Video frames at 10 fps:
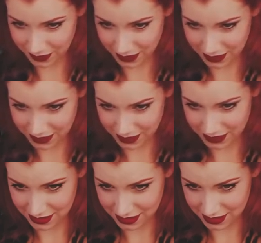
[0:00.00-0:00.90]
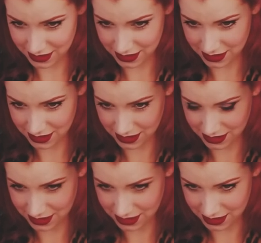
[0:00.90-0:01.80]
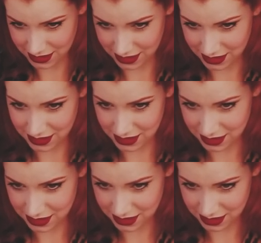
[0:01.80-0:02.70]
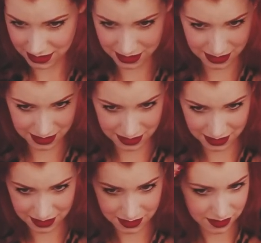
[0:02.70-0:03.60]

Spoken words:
(no one is talking)